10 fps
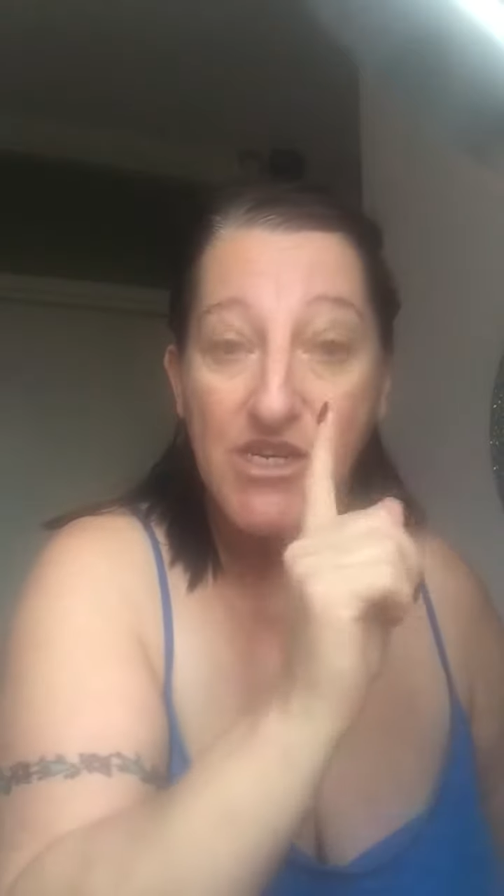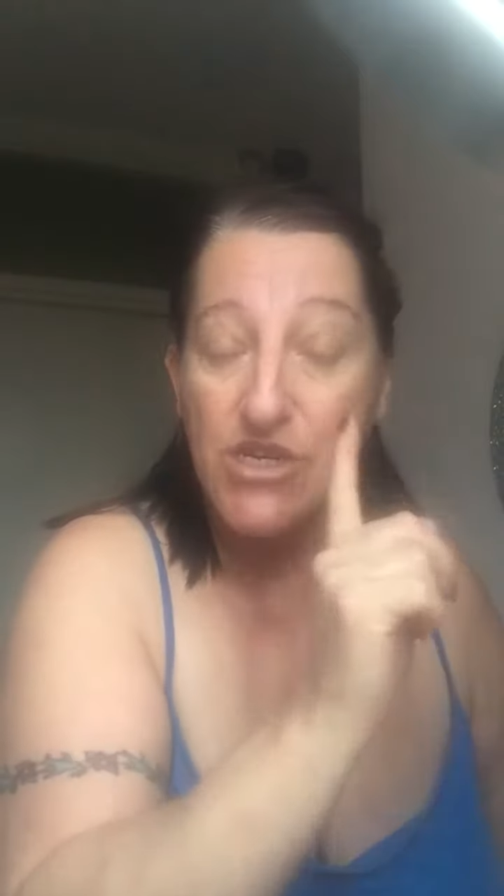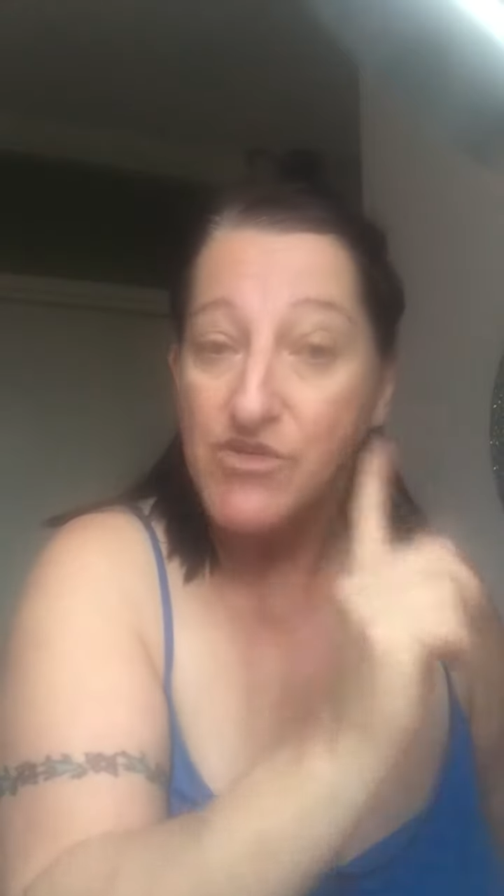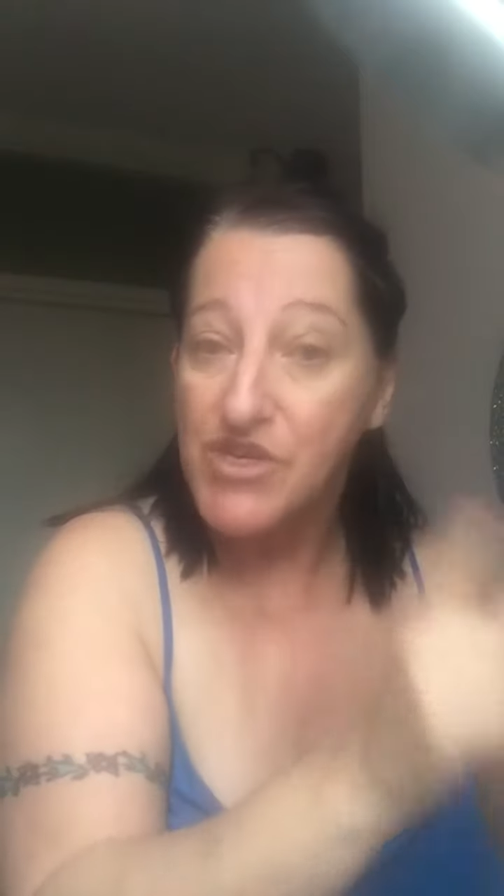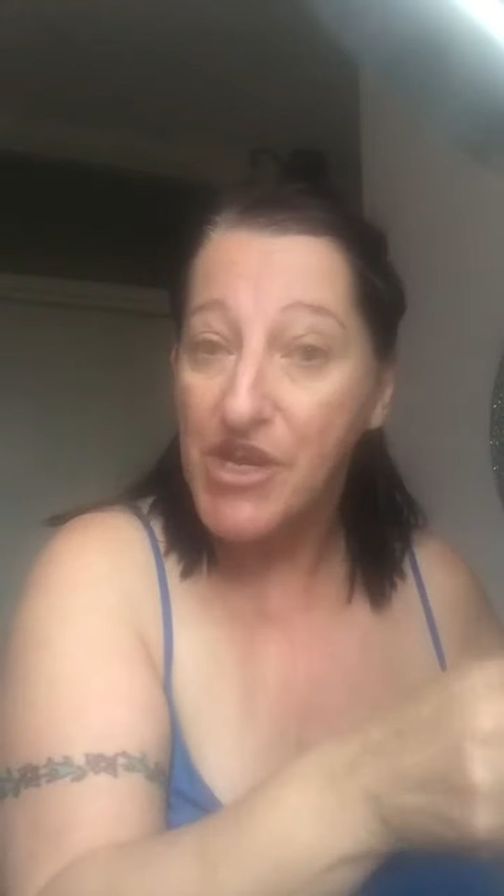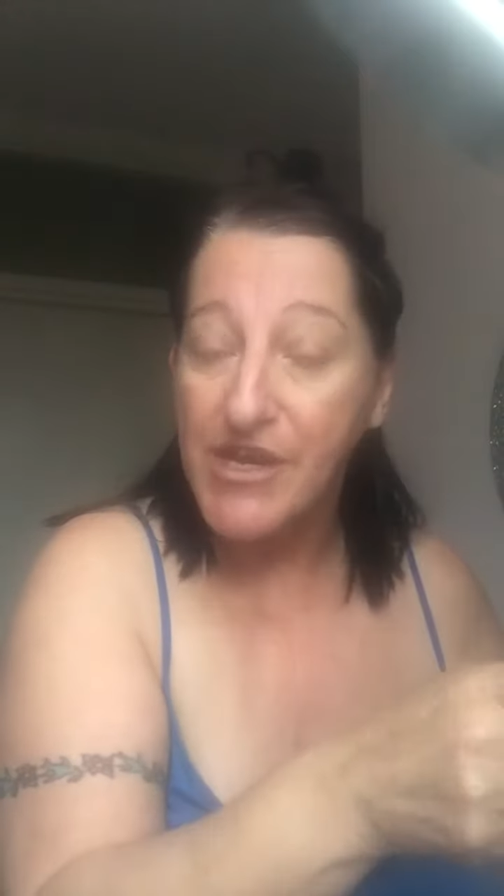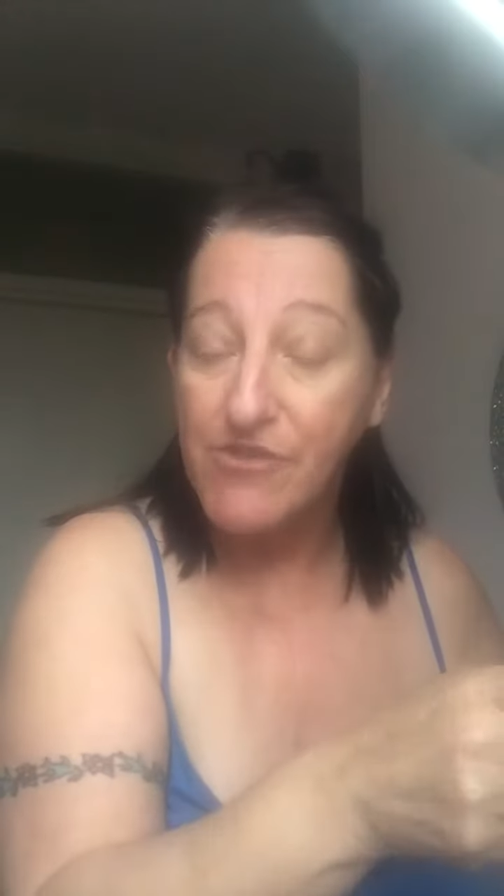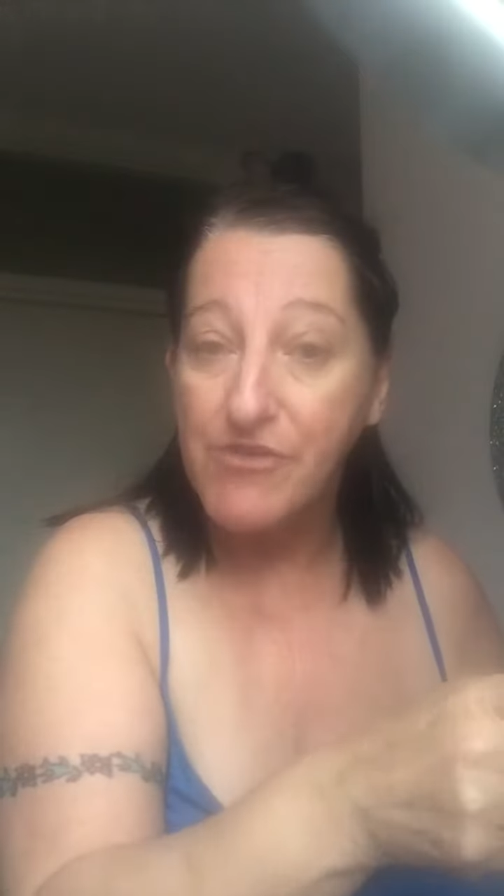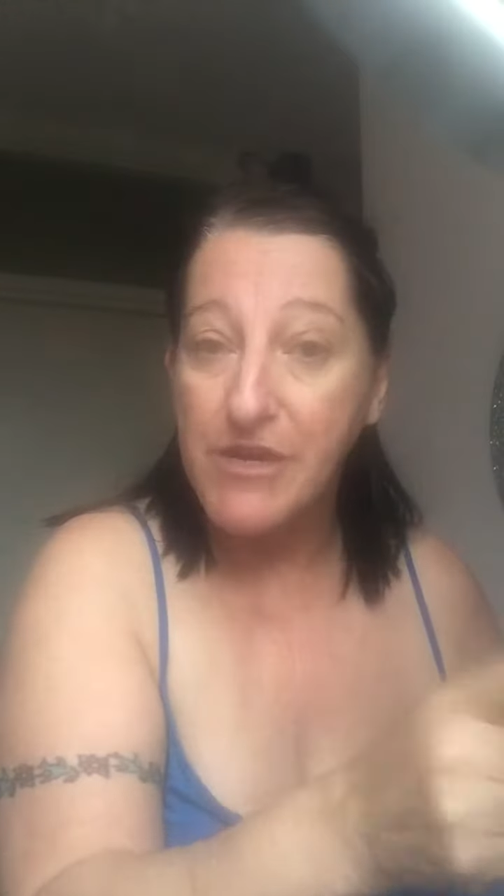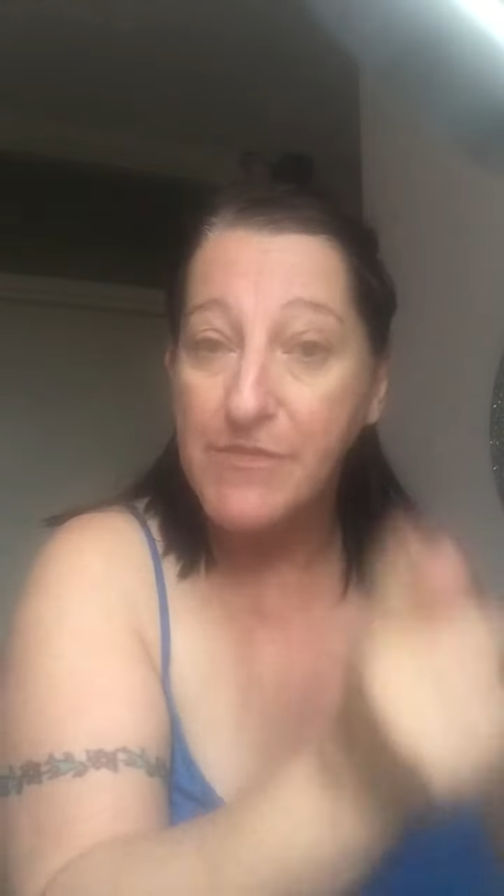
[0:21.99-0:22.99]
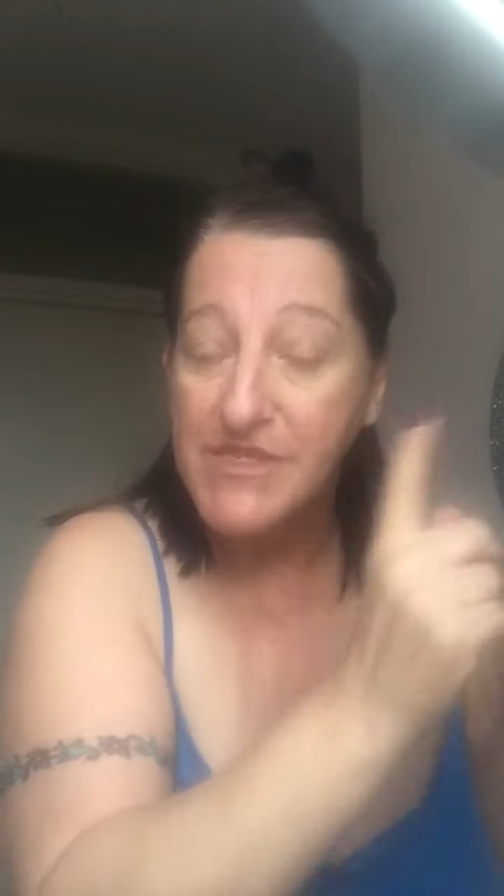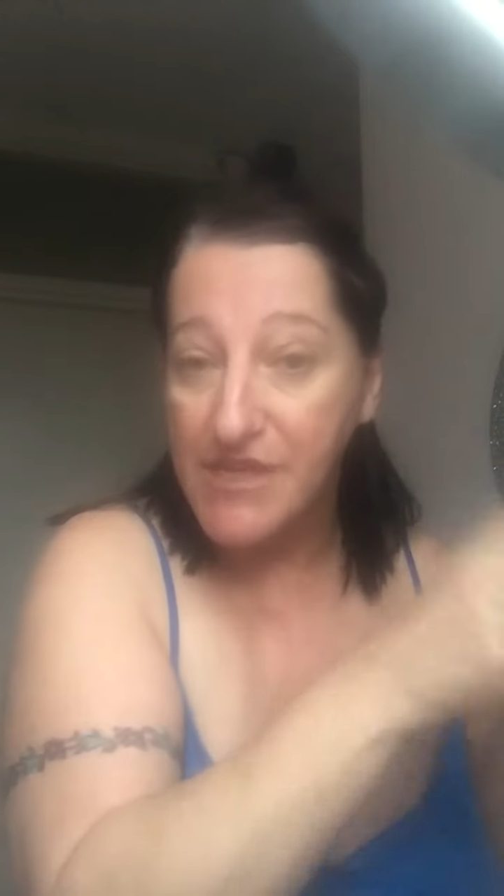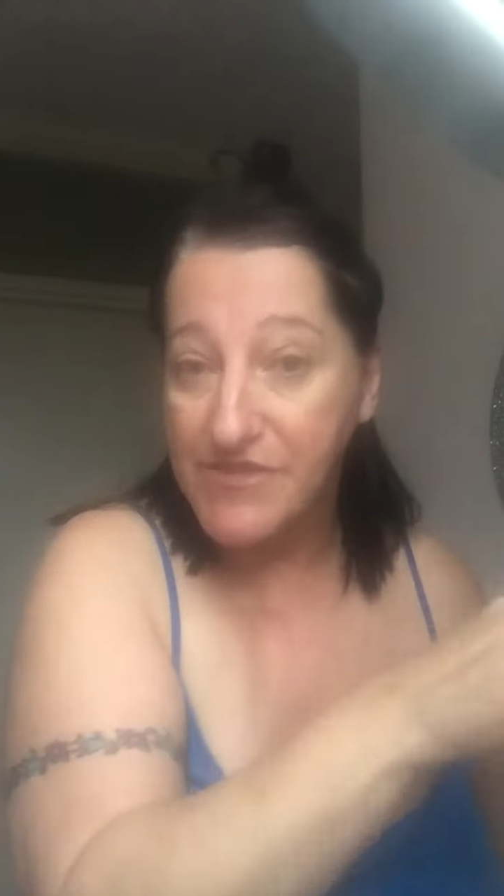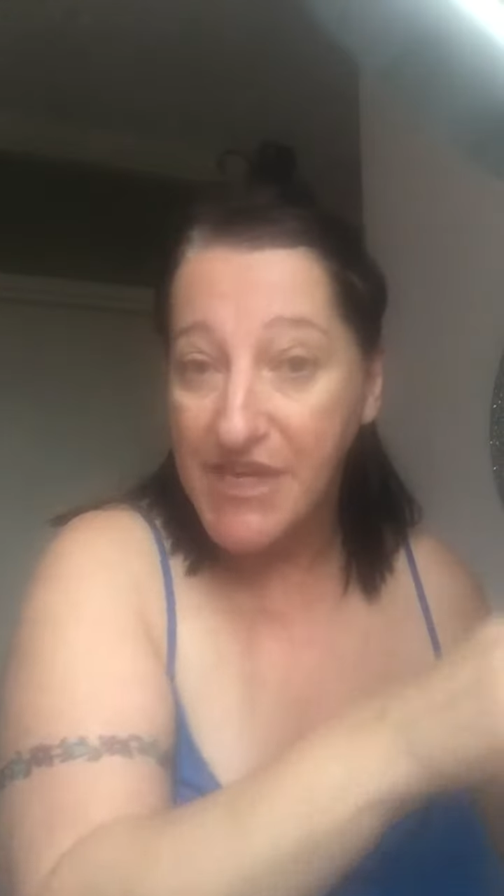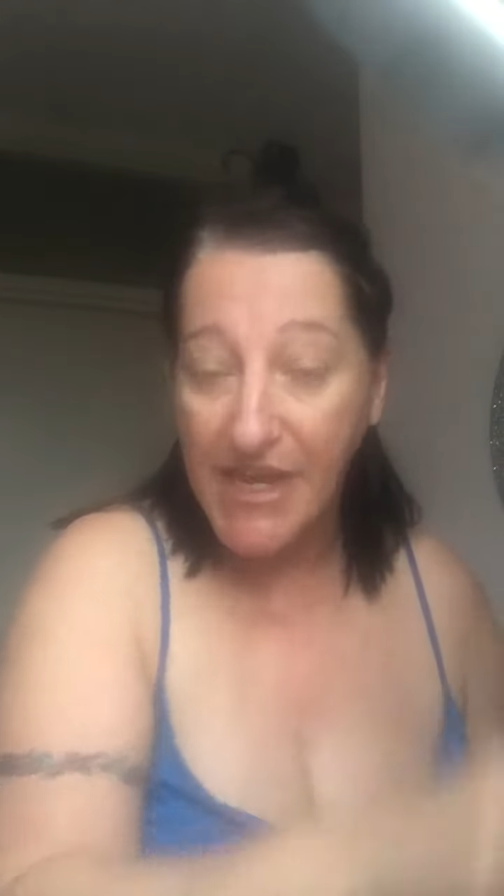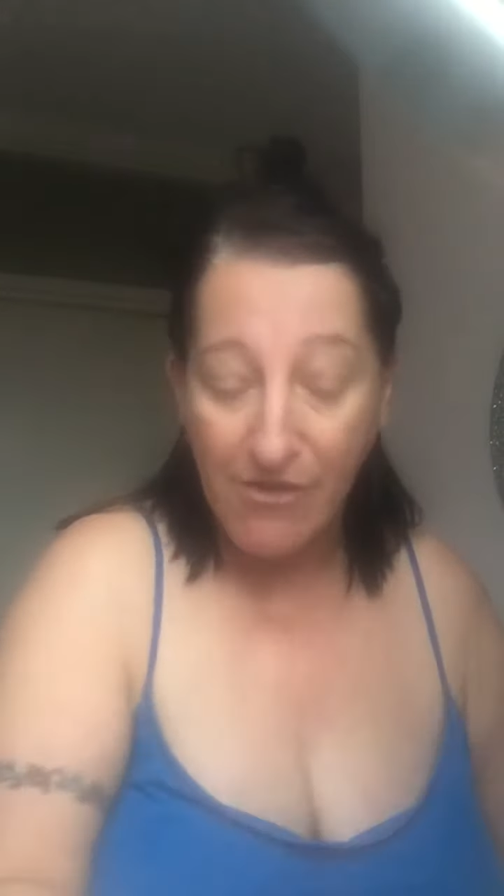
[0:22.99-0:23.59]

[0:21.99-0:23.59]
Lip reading: I use a night cream instead of a day